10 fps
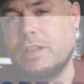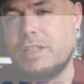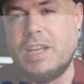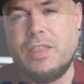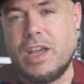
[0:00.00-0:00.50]

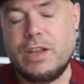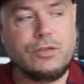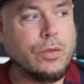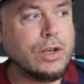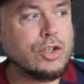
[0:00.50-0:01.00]
say that
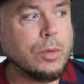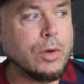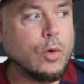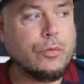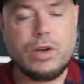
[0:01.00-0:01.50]
you've done the
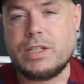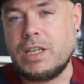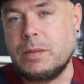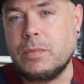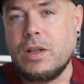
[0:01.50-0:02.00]
double over a
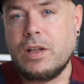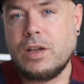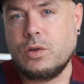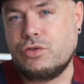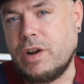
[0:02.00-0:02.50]
team
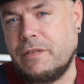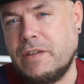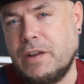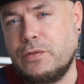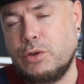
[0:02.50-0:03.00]
who's trying to
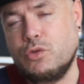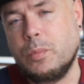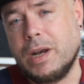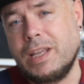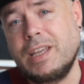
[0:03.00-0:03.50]
fight for
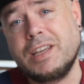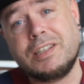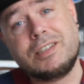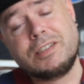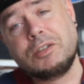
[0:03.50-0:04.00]
Europa League,
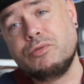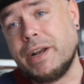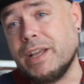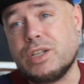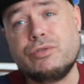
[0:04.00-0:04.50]
it's
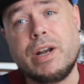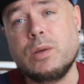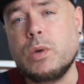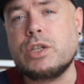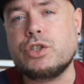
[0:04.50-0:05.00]
credit
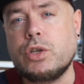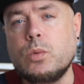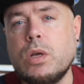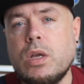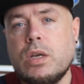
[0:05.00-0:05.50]
where it's
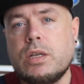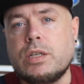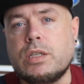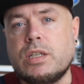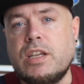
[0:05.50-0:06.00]
due
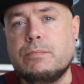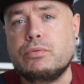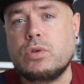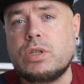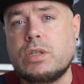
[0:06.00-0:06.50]
to Steve
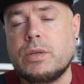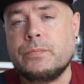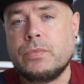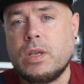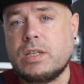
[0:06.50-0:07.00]
Bruce.
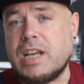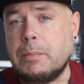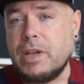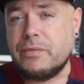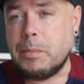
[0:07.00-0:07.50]

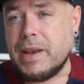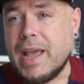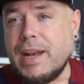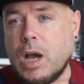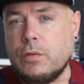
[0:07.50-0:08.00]
Sam gave him a
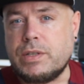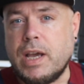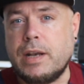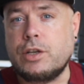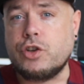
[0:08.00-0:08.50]
9 out of
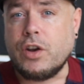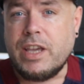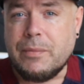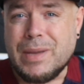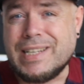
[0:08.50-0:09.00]
10. Jonny
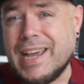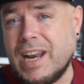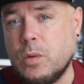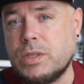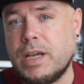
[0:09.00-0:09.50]
gave him a
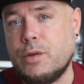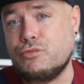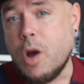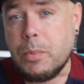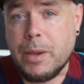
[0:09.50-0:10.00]
10 out of 10.
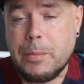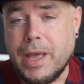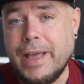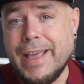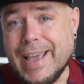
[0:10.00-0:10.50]
Rob gave him
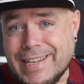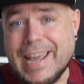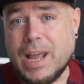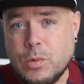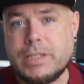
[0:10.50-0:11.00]
a
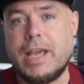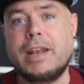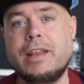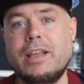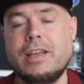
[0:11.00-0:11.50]
10 out of
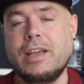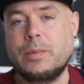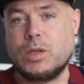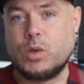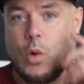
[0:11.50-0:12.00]
10
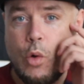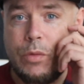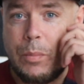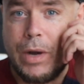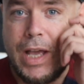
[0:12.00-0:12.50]
in the score
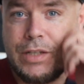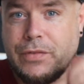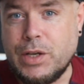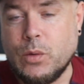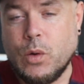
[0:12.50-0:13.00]
in the players
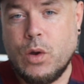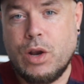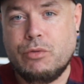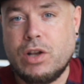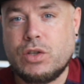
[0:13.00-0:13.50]
video
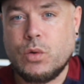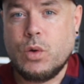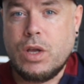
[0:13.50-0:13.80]
earlier on. So